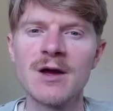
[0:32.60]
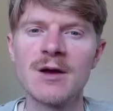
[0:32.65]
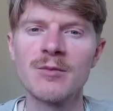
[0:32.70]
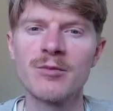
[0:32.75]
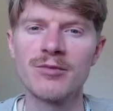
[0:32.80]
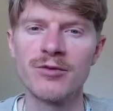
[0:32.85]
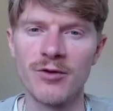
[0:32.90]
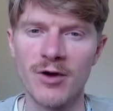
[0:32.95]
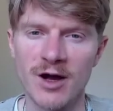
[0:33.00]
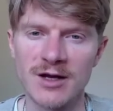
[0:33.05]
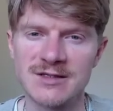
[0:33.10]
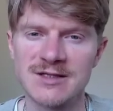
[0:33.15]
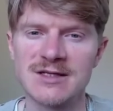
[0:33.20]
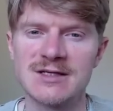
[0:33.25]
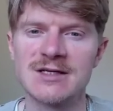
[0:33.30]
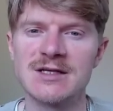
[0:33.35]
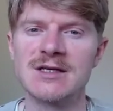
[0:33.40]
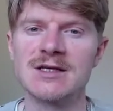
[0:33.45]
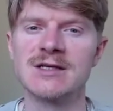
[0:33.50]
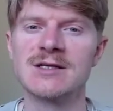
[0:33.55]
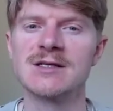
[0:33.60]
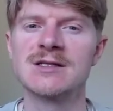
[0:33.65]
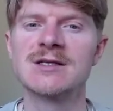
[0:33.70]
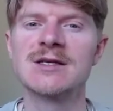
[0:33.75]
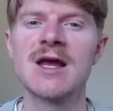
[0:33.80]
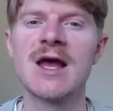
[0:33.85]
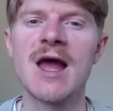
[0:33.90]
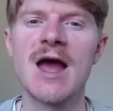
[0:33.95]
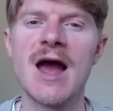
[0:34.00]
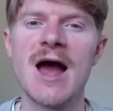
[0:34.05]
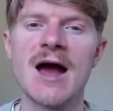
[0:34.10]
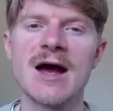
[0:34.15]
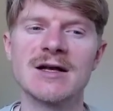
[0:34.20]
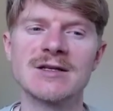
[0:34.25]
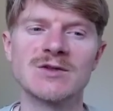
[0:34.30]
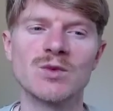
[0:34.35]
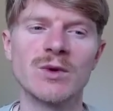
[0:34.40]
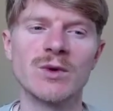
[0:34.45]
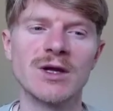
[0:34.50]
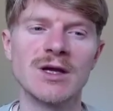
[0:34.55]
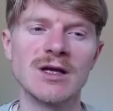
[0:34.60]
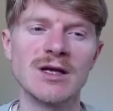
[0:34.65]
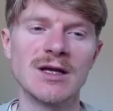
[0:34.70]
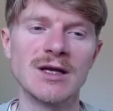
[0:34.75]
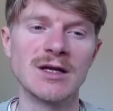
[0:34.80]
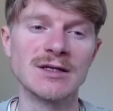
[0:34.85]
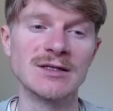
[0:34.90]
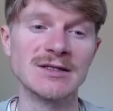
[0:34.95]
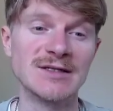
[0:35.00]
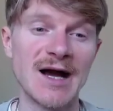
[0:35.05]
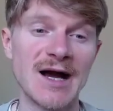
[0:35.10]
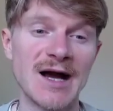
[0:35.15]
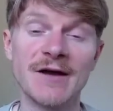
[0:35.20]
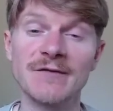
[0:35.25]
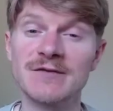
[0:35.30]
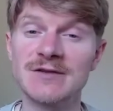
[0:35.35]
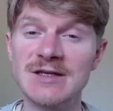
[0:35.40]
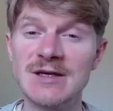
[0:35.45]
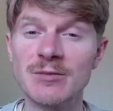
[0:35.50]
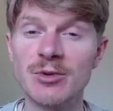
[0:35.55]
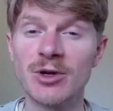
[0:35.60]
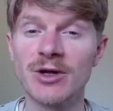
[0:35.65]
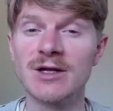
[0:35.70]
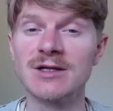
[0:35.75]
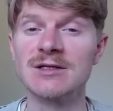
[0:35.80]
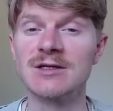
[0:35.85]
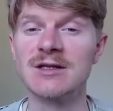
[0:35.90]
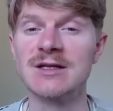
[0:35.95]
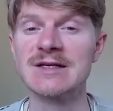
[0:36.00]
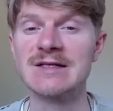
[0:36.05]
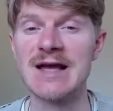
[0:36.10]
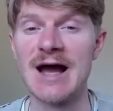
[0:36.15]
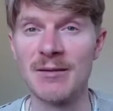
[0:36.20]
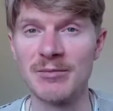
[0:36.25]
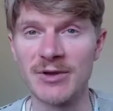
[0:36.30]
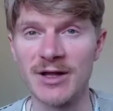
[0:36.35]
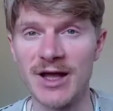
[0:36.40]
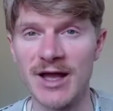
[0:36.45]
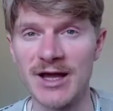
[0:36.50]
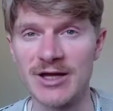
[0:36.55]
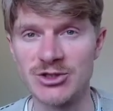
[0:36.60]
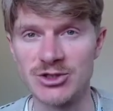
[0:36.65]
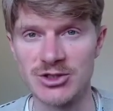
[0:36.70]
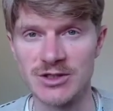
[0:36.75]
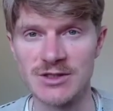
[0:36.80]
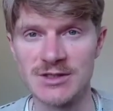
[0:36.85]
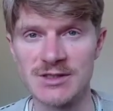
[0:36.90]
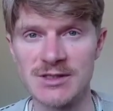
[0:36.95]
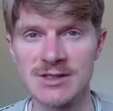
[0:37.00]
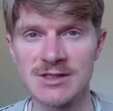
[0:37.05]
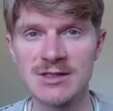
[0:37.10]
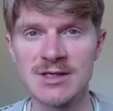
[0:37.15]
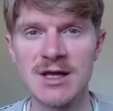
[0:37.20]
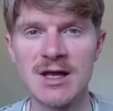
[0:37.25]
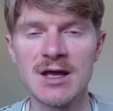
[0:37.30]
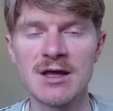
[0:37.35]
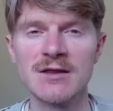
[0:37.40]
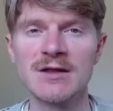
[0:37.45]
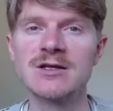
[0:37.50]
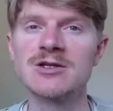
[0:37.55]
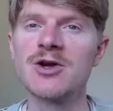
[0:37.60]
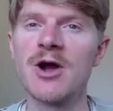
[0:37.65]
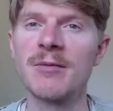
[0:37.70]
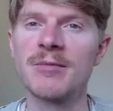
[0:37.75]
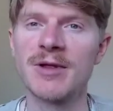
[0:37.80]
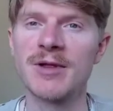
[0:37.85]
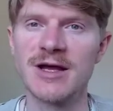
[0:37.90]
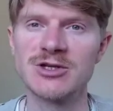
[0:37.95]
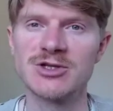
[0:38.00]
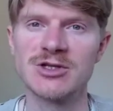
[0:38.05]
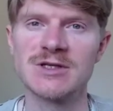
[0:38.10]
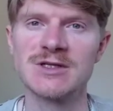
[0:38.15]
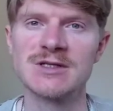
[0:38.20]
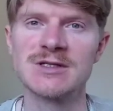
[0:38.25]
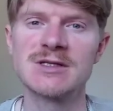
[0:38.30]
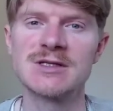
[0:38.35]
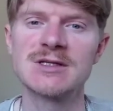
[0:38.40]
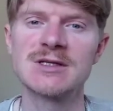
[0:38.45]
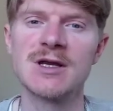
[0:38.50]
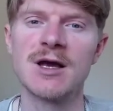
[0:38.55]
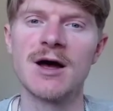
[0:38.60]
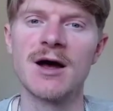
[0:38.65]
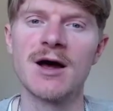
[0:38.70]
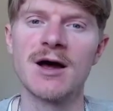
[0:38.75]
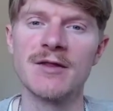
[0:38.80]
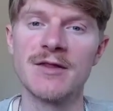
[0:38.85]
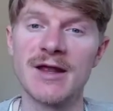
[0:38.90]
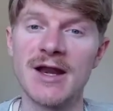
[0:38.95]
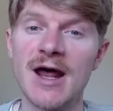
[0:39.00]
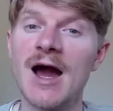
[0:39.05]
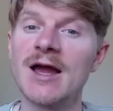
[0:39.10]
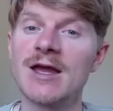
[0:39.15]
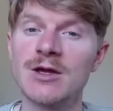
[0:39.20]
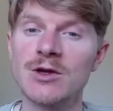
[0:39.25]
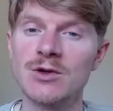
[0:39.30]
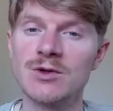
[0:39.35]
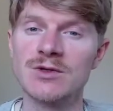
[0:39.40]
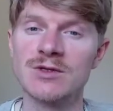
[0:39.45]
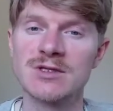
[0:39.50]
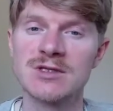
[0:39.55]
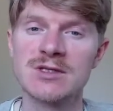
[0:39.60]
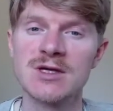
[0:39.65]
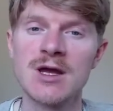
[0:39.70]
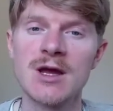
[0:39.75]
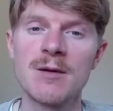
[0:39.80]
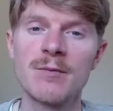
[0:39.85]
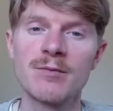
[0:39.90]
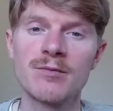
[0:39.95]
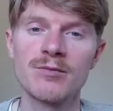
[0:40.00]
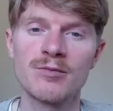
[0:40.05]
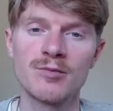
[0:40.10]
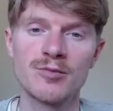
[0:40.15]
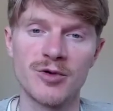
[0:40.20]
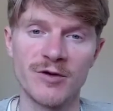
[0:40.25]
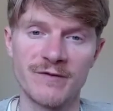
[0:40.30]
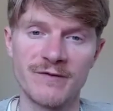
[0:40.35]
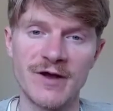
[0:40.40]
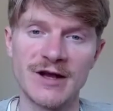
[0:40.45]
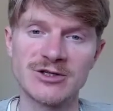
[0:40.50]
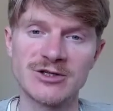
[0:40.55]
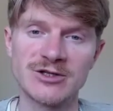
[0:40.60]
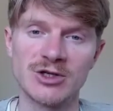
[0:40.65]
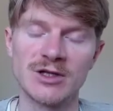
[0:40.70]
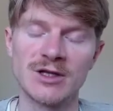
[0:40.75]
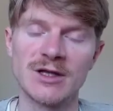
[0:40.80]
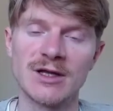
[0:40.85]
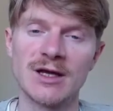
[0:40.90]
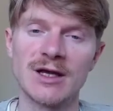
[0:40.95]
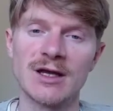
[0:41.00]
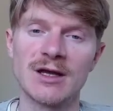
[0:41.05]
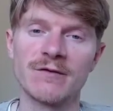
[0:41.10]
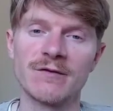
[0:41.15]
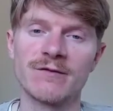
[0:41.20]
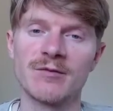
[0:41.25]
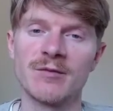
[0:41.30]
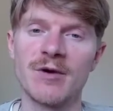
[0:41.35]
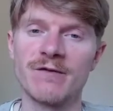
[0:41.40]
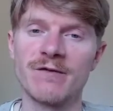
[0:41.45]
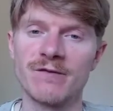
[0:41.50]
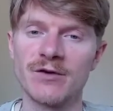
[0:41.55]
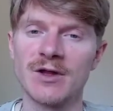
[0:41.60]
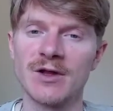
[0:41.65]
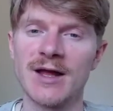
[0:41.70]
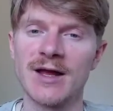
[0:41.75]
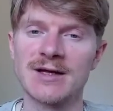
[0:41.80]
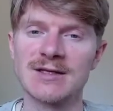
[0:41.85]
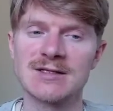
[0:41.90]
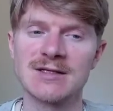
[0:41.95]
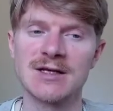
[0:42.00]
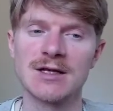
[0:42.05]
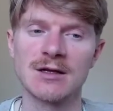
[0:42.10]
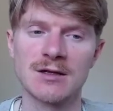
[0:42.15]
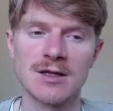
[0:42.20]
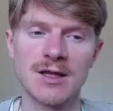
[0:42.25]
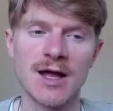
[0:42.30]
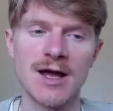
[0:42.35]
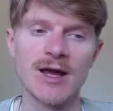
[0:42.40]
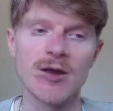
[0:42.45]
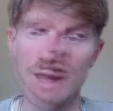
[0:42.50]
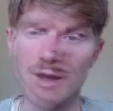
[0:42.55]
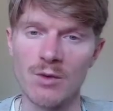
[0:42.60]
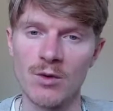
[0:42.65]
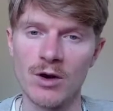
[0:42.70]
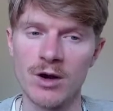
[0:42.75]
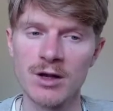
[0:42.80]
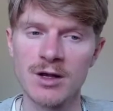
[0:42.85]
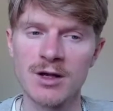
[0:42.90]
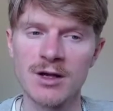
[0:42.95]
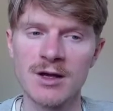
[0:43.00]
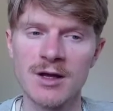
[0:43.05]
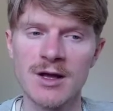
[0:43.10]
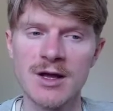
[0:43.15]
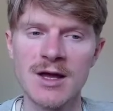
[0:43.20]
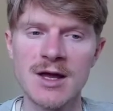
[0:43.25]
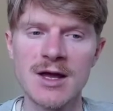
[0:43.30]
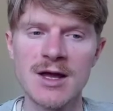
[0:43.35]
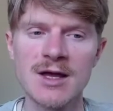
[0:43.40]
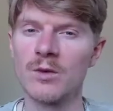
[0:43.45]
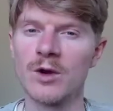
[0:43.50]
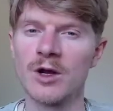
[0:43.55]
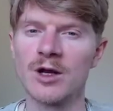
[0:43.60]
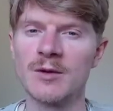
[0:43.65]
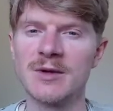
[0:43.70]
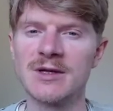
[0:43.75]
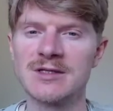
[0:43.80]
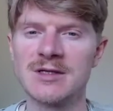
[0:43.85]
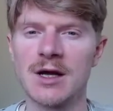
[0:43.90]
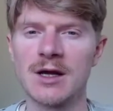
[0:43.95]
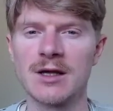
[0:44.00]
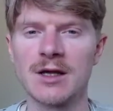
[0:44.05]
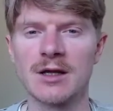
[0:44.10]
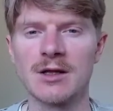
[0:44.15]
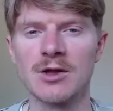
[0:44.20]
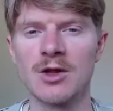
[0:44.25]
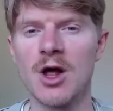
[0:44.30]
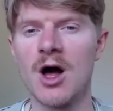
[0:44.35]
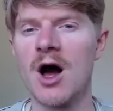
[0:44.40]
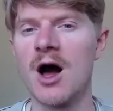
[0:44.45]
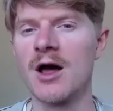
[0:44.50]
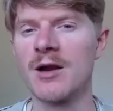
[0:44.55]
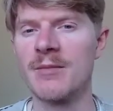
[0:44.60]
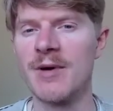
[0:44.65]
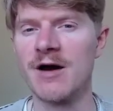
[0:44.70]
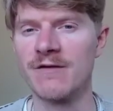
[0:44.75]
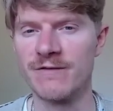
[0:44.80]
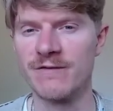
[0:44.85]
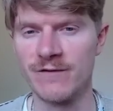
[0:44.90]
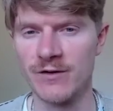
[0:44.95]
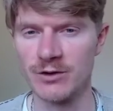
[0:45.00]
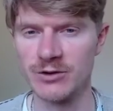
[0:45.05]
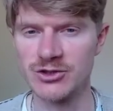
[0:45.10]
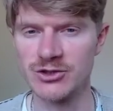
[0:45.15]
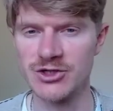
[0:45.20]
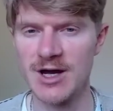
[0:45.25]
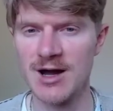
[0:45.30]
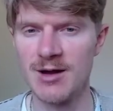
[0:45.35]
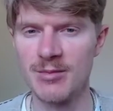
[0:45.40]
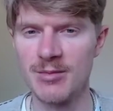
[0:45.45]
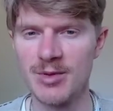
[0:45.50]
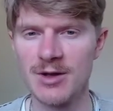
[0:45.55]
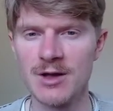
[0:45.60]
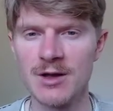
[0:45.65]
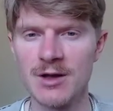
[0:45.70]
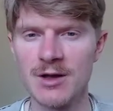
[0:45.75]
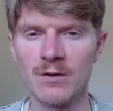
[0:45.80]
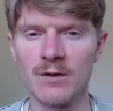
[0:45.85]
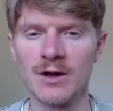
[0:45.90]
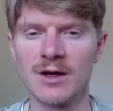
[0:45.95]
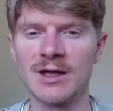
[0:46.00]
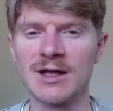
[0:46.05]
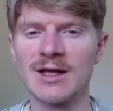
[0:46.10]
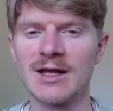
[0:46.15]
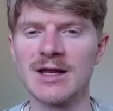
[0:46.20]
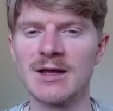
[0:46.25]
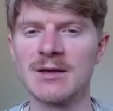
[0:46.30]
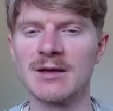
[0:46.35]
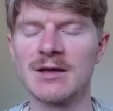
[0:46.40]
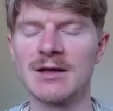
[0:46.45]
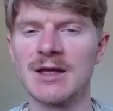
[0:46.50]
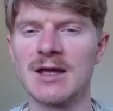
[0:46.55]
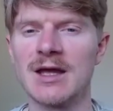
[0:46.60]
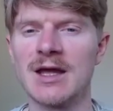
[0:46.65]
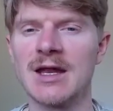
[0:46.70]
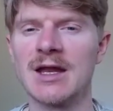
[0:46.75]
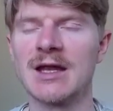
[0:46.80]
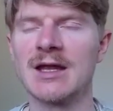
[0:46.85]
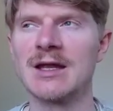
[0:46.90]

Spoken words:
processes as we dive deeper into these applications. These are applications that I use professionally for my freelance and client work. We're going to be talking a lot about Photoshop. We're going to